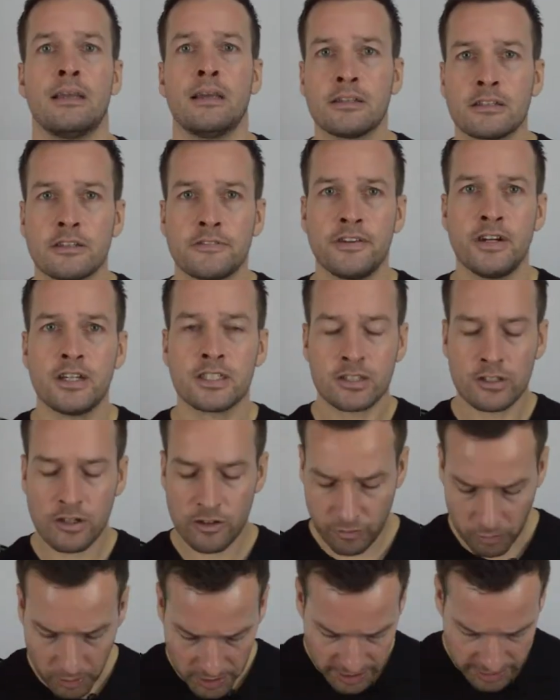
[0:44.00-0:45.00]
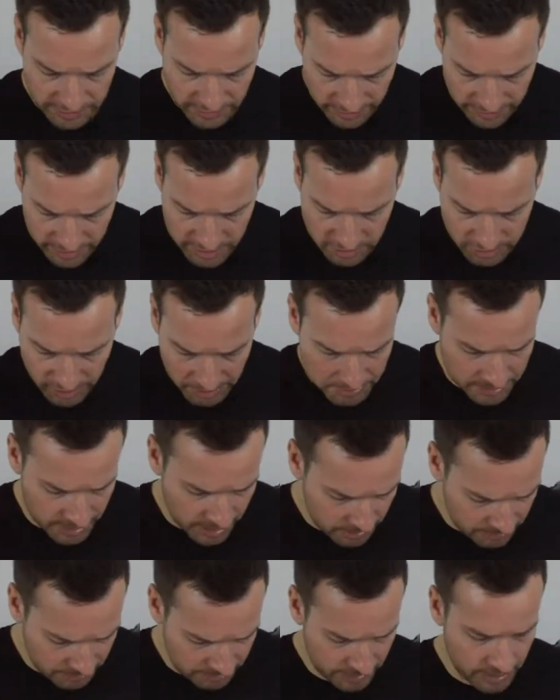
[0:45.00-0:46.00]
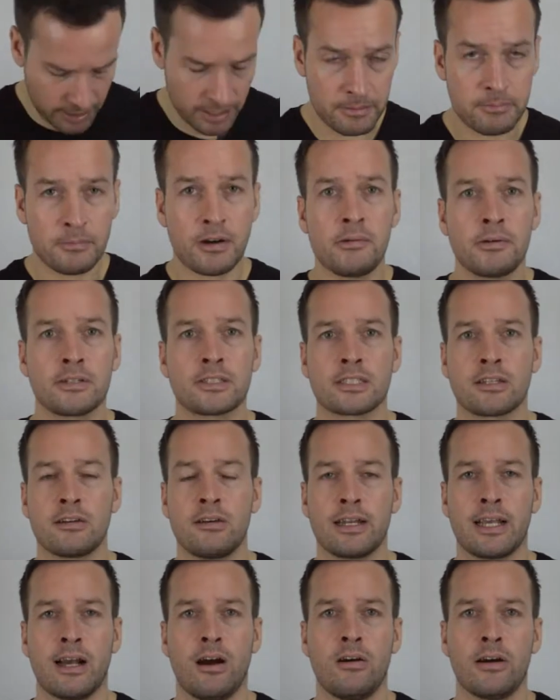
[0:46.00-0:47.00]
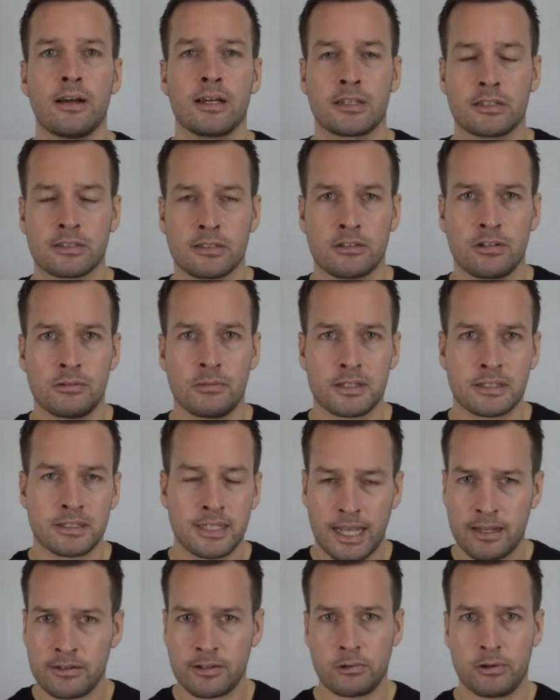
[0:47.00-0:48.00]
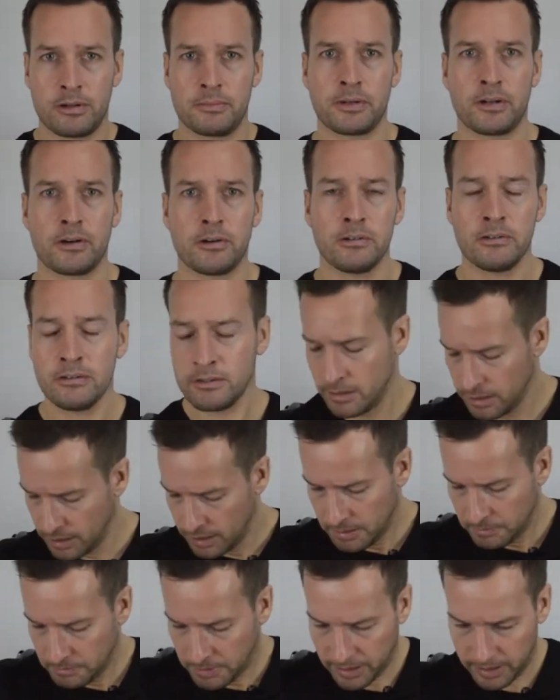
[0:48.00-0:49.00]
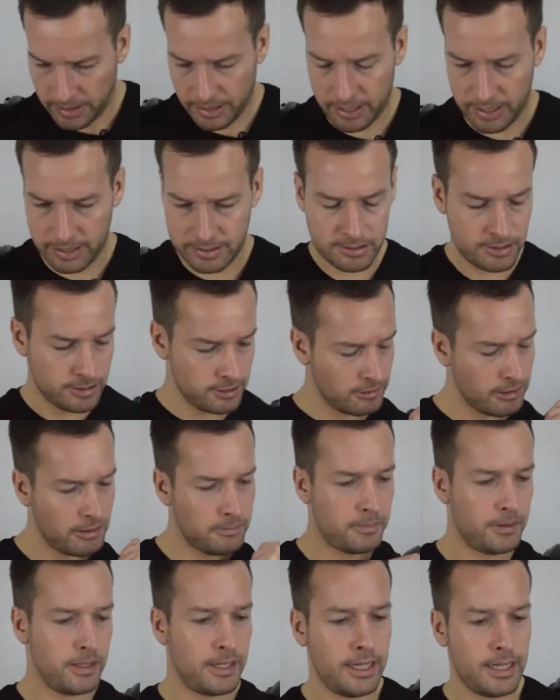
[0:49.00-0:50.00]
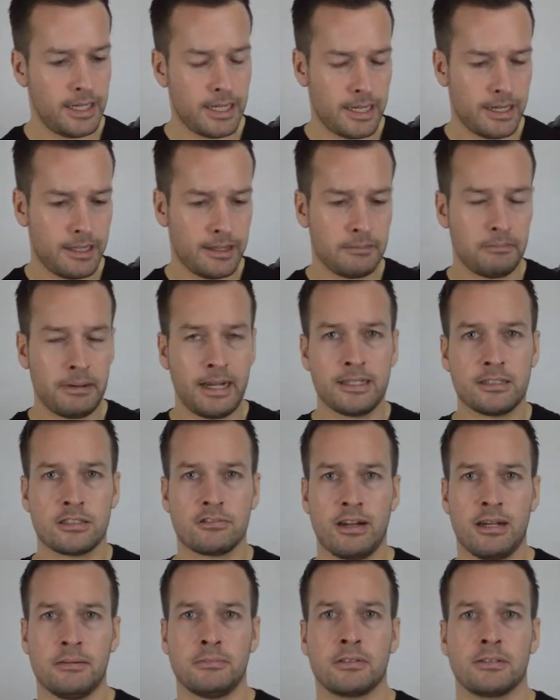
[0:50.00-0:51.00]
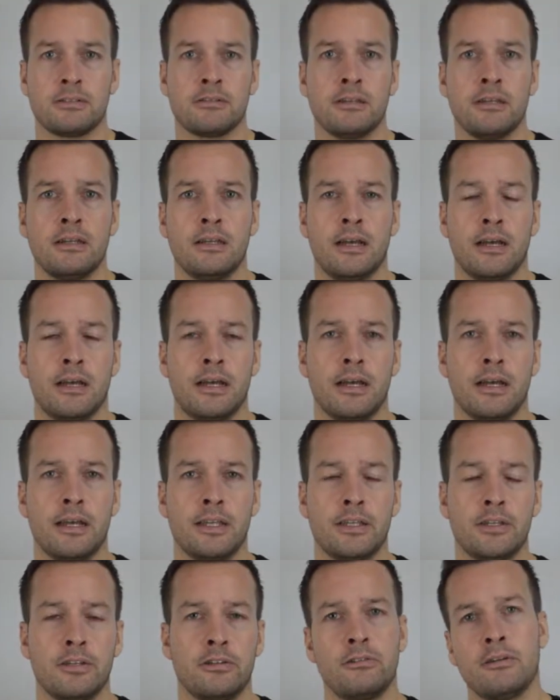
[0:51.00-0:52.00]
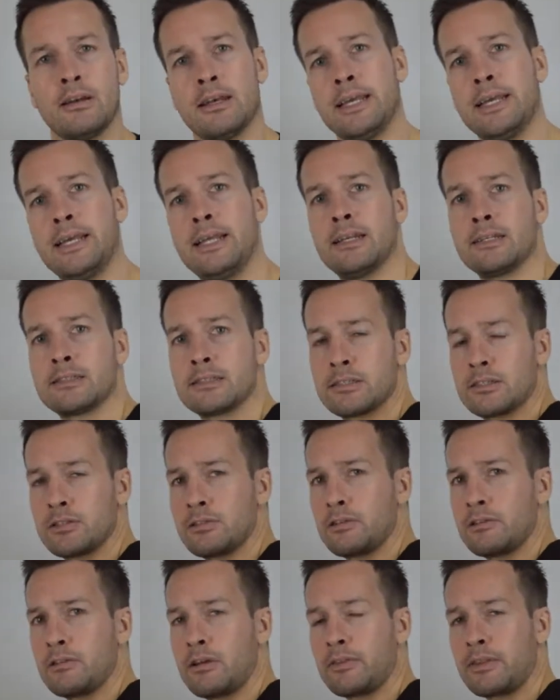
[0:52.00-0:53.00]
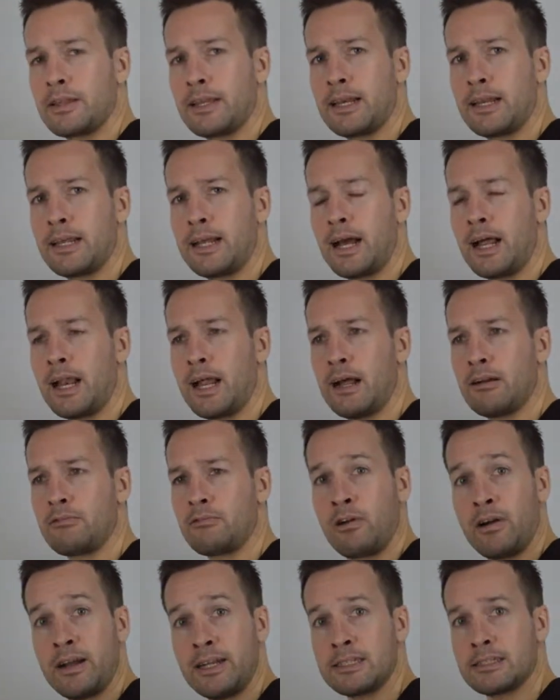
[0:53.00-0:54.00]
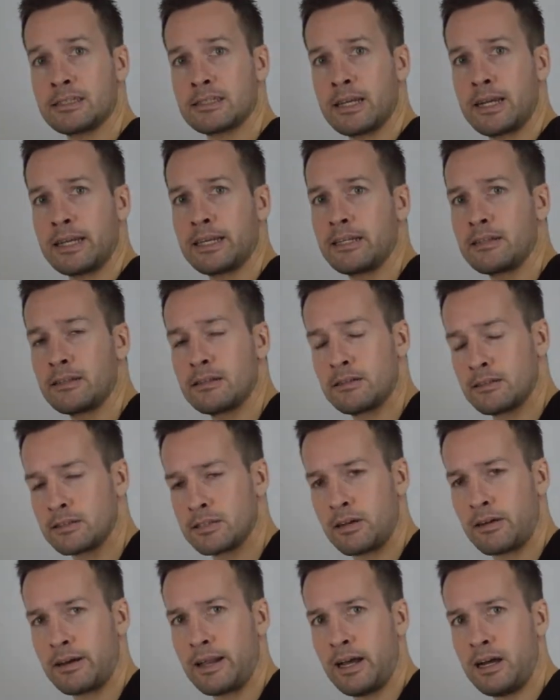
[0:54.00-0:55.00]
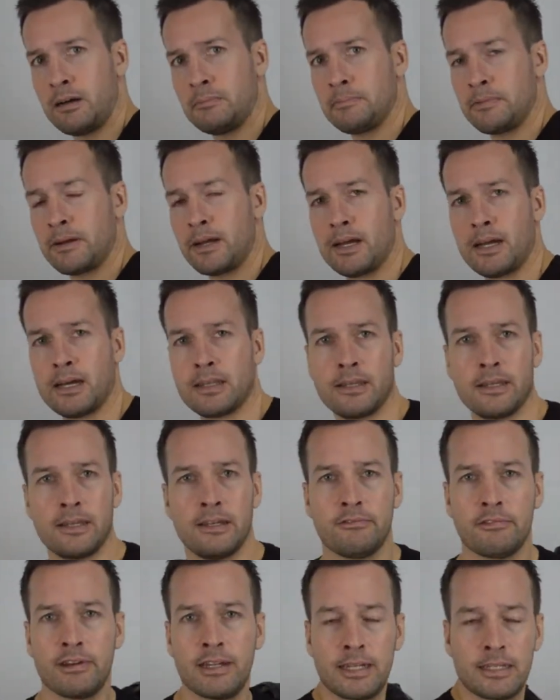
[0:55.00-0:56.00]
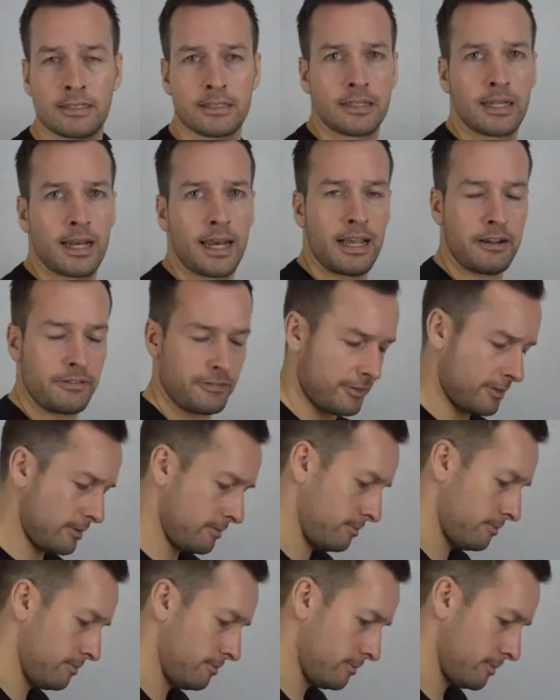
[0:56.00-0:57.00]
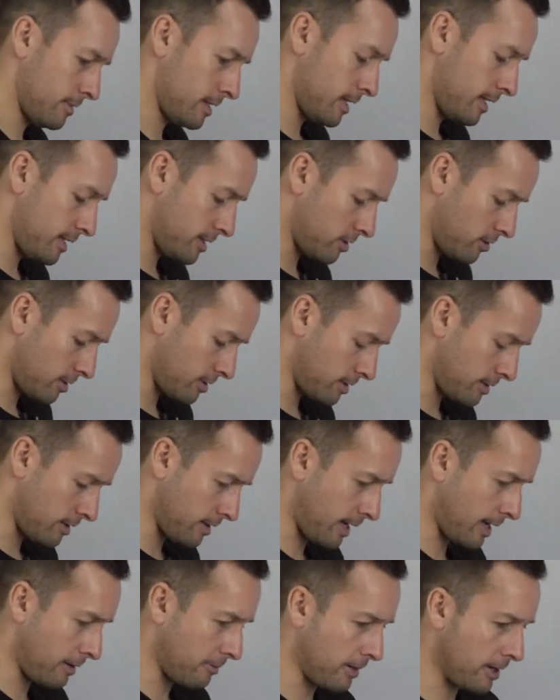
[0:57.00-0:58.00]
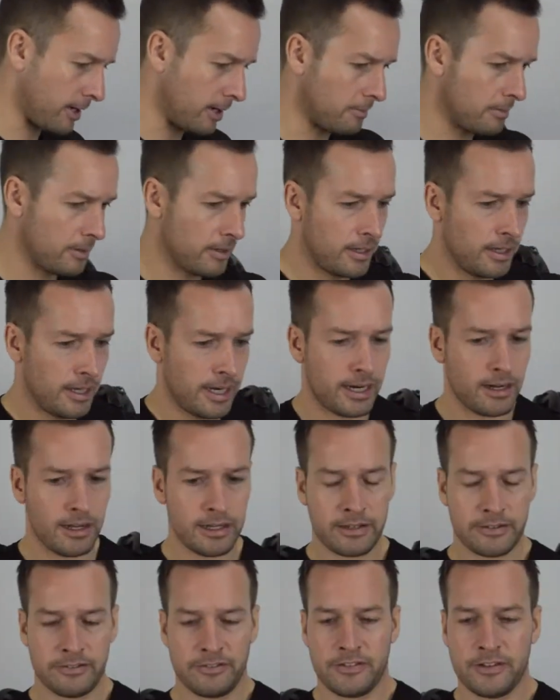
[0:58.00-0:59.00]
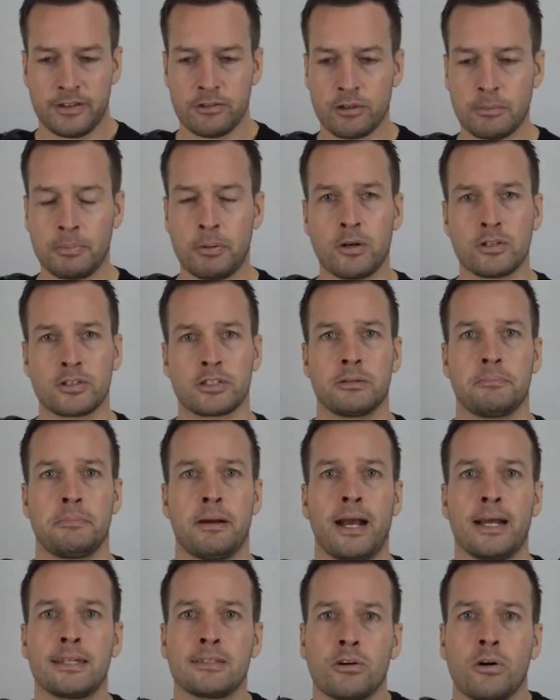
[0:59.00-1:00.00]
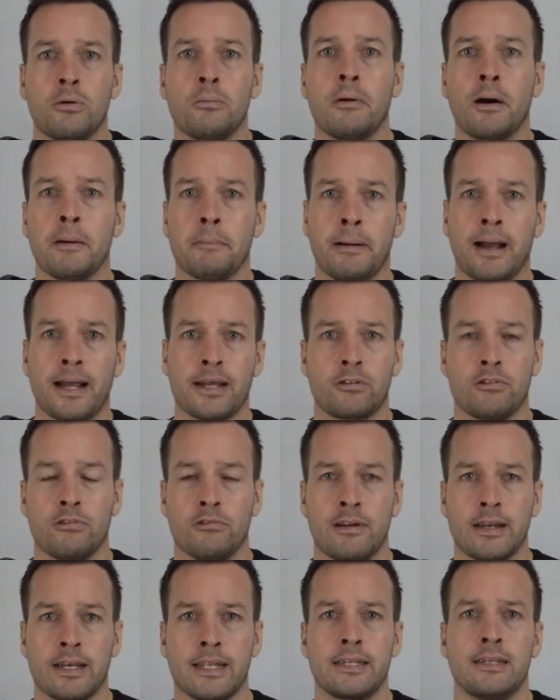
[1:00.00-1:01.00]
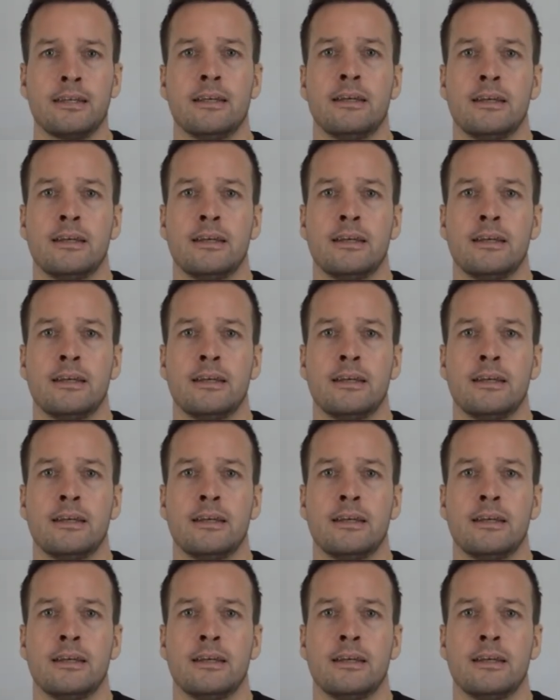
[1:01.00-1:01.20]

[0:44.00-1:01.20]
So first off, once you've done the straps up, my one's slightly higher because I've got my sound equipment on, but to do up the main straps, you lean to the right and you tighten it up, and then you lean to the left and you tighten that one up. And I can feel the posture pads on my back already.